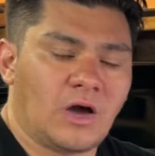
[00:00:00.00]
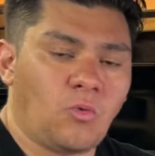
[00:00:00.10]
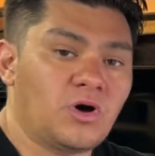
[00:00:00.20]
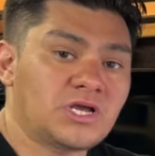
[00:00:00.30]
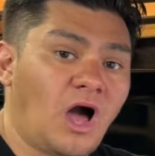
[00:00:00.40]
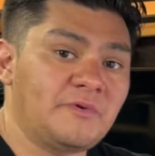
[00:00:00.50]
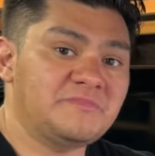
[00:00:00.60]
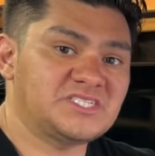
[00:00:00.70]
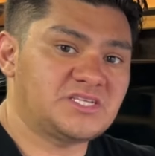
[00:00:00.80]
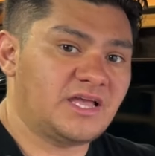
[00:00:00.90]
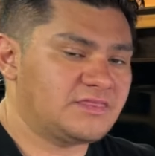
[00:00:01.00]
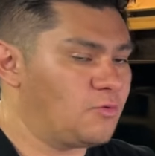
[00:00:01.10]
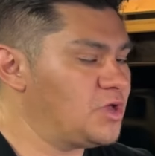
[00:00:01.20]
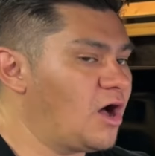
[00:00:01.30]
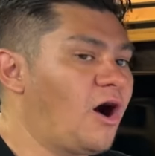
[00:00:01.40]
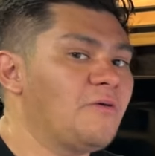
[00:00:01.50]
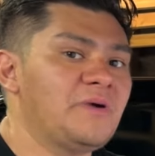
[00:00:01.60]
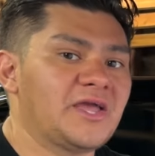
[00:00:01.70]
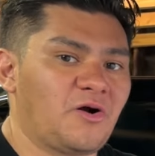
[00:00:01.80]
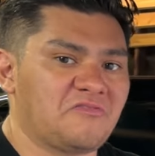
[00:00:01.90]
Now, one common mistake that we all
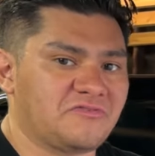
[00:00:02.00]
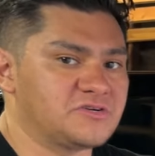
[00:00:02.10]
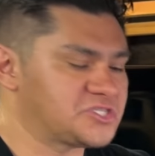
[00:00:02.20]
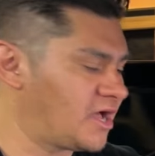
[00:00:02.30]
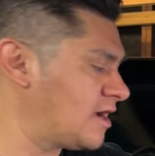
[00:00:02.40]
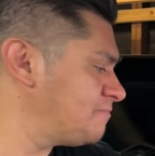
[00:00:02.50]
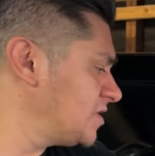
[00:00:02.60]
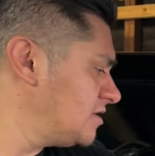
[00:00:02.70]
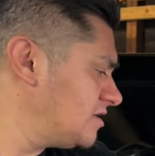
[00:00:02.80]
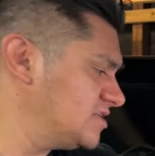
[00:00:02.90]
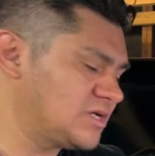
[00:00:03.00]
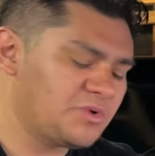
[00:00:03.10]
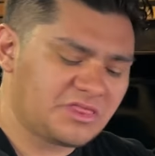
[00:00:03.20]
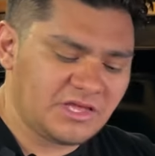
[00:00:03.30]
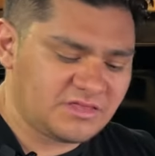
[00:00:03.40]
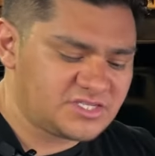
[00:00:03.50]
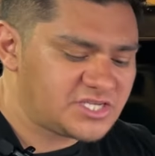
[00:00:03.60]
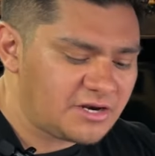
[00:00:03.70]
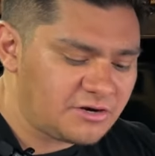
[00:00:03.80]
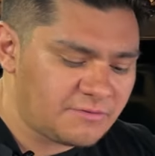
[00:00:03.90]
make our first time is that we think the
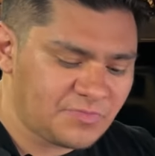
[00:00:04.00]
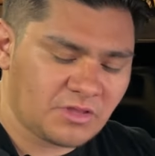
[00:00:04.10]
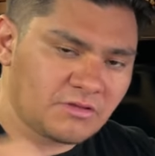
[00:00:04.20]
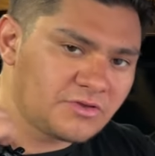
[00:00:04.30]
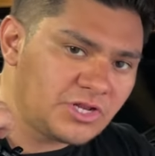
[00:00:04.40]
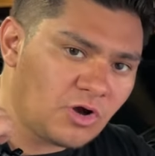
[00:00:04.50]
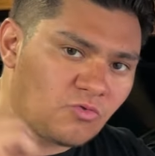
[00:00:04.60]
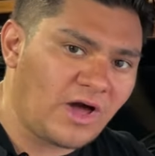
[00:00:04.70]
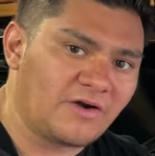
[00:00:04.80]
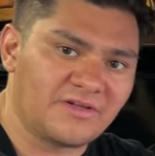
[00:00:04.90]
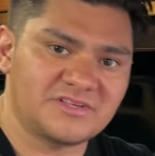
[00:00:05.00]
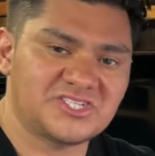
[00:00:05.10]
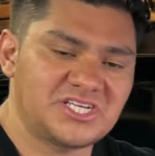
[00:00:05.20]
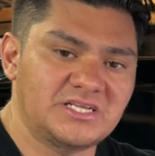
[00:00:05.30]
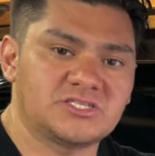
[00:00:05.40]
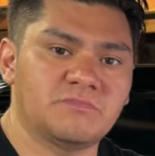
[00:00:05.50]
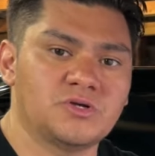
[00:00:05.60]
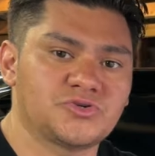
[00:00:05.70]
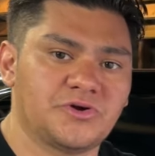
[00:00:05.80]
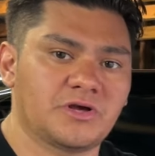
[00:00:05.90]
center, you know, right around the seat is the
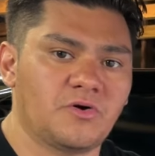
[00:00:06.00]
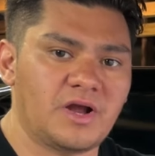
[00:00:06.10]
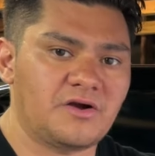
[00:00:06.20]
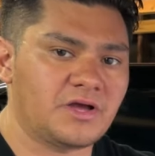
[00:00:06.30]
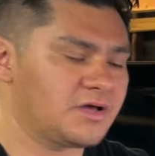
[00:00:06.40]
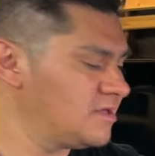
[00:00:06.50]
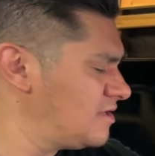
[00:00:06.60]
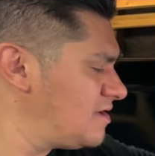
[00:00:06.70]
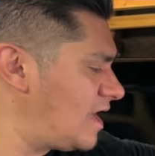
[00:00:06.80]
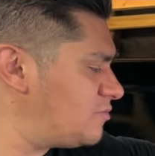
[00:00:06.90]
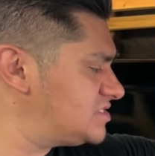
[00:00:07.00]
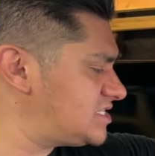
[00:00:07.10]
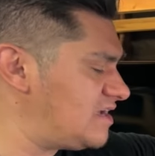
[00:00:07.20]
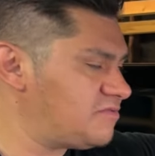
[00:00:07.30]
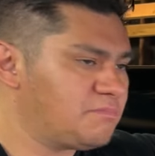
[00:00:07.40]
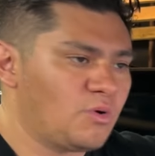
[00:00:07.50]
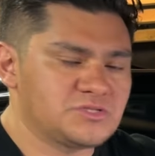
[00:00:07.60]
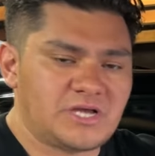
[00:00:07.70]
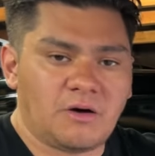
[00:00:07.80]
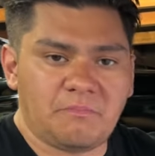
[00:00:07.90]
most critical area, and we save the
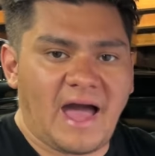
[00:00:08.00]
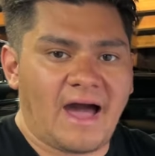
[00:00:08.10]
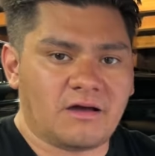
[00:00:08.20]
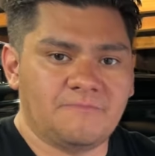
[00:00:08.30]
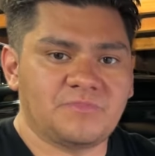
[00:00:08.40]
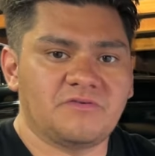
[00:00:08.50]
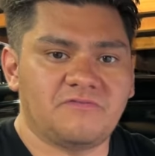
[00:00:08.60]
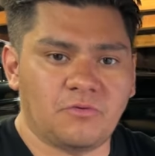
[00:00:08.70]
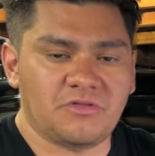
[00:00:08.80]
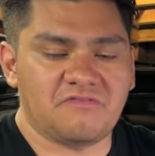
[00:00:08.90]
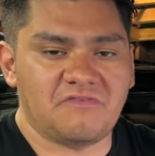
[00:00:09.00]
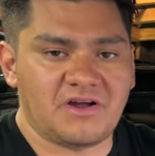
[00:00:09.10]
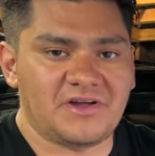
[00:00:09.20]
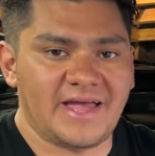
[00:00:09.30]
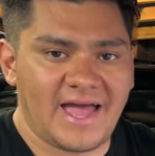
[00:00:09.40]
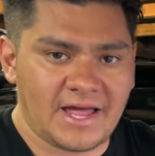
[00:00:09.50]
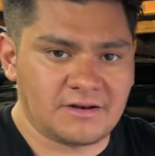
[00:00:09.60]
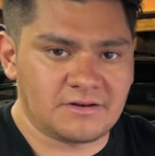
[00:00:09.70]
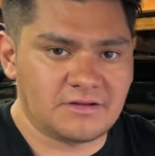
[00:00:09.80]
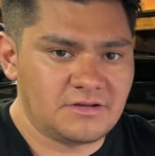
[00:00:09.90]
bolts out back for the very
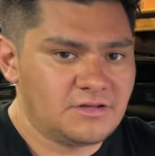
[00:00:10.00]
end.